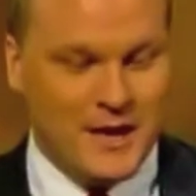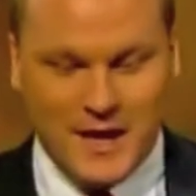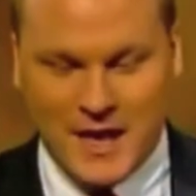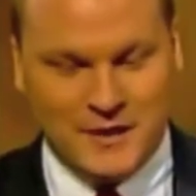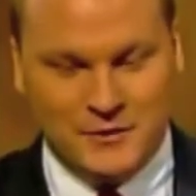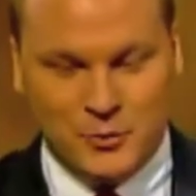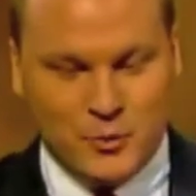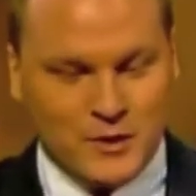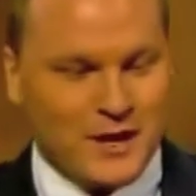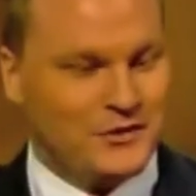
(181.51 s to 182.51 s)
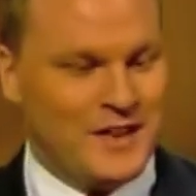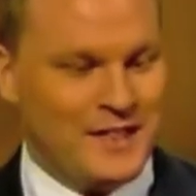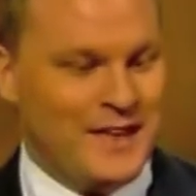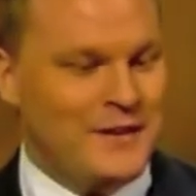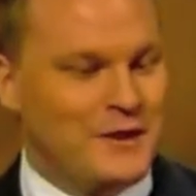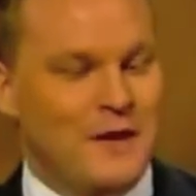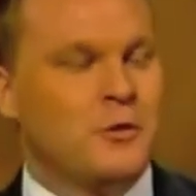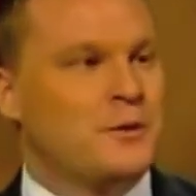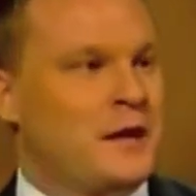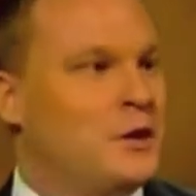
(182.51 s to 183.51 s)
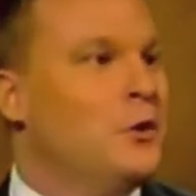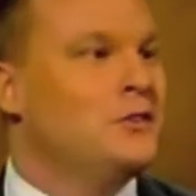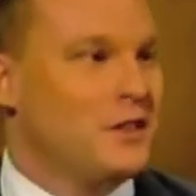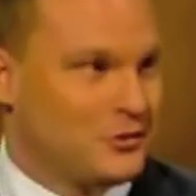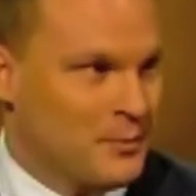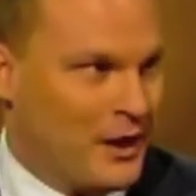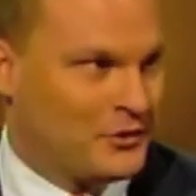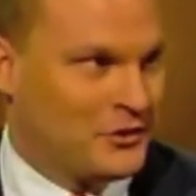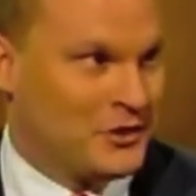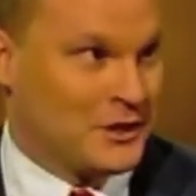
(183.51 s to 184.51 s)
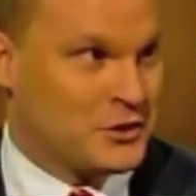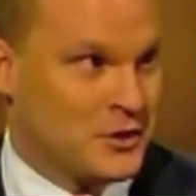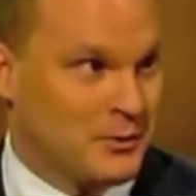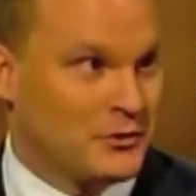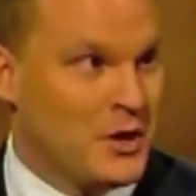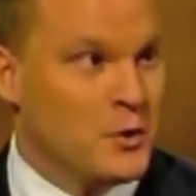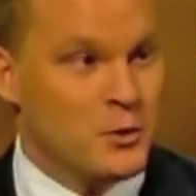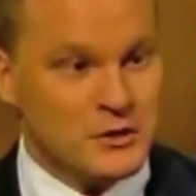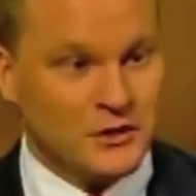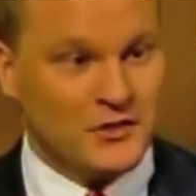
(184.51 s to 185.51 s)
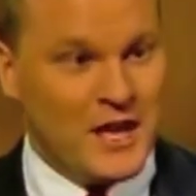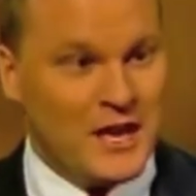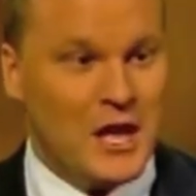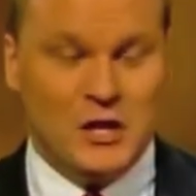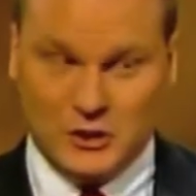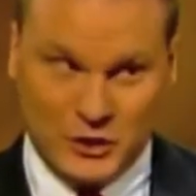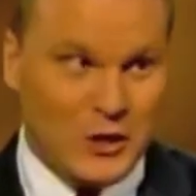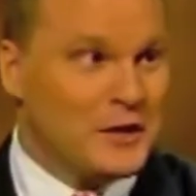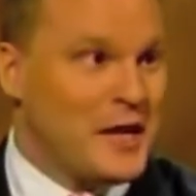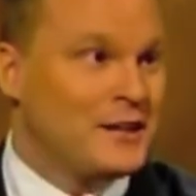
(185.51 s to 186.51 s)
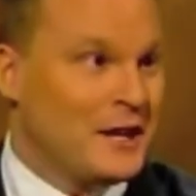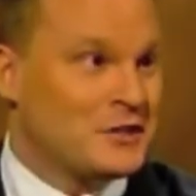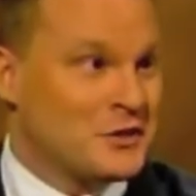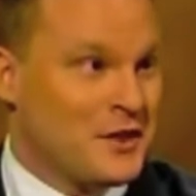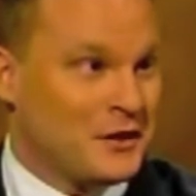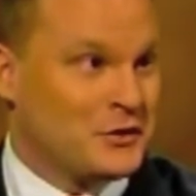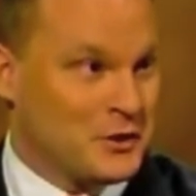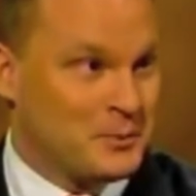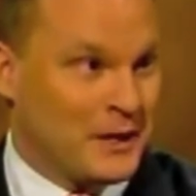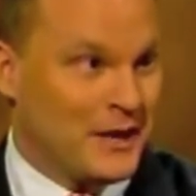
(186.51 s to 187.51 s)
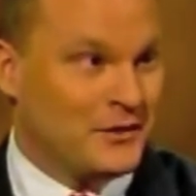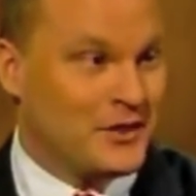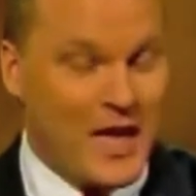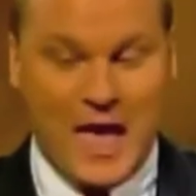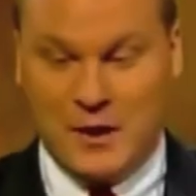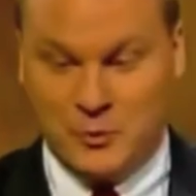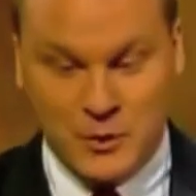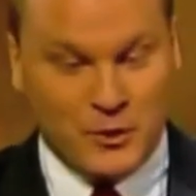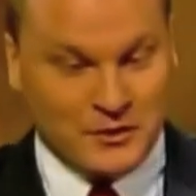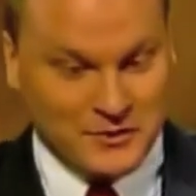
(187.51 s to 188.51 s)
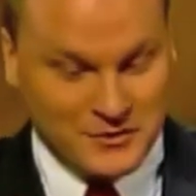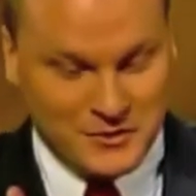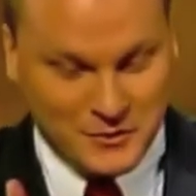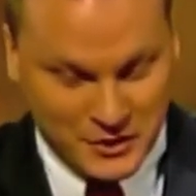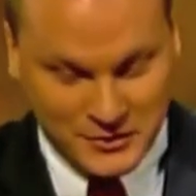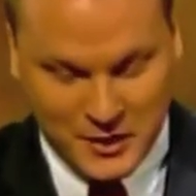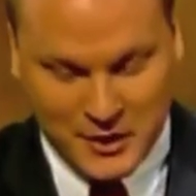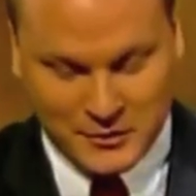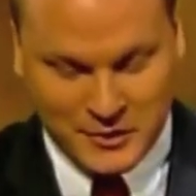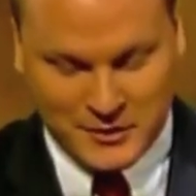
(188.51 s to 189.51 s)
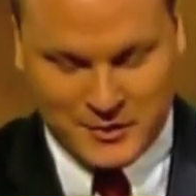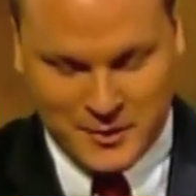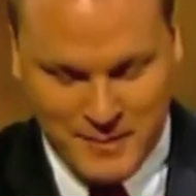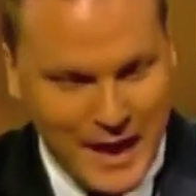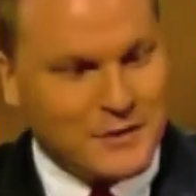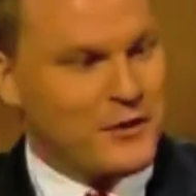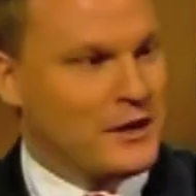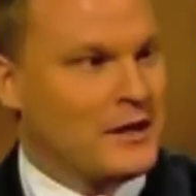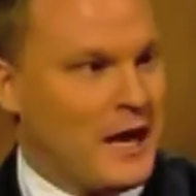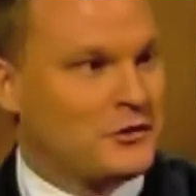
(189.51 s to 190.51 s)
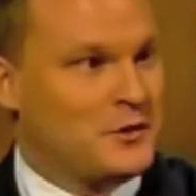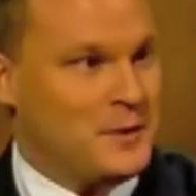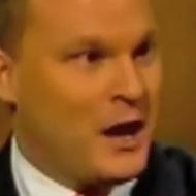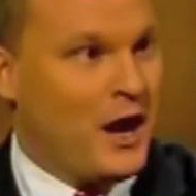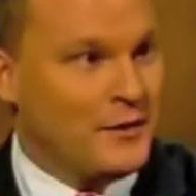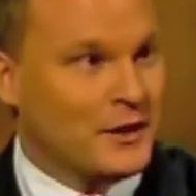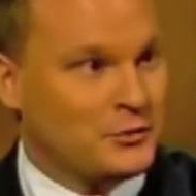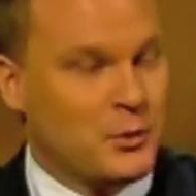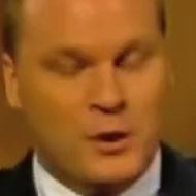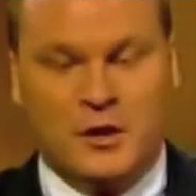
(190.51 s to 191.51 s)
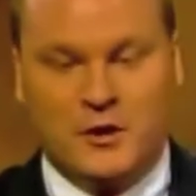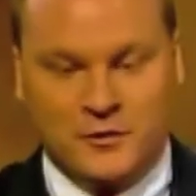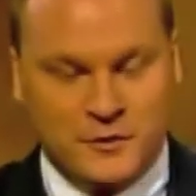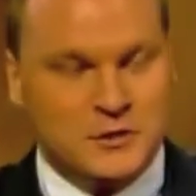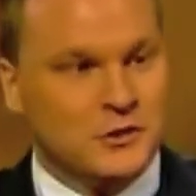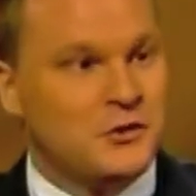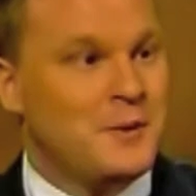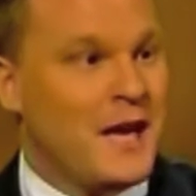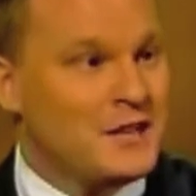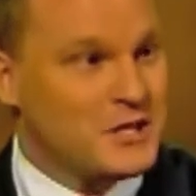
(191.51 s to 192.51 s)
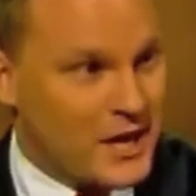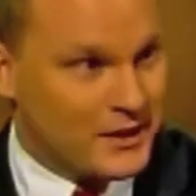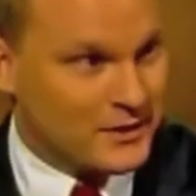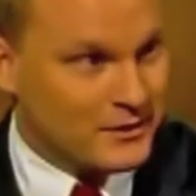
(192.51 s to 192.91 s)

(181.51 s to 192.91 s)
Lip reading: And we're not saying that even everyone that goes to this mosque is an extremist. We're just saying, look at that lecture that took place, and we want a magnifying glass to be on this. We want our officials to be educated.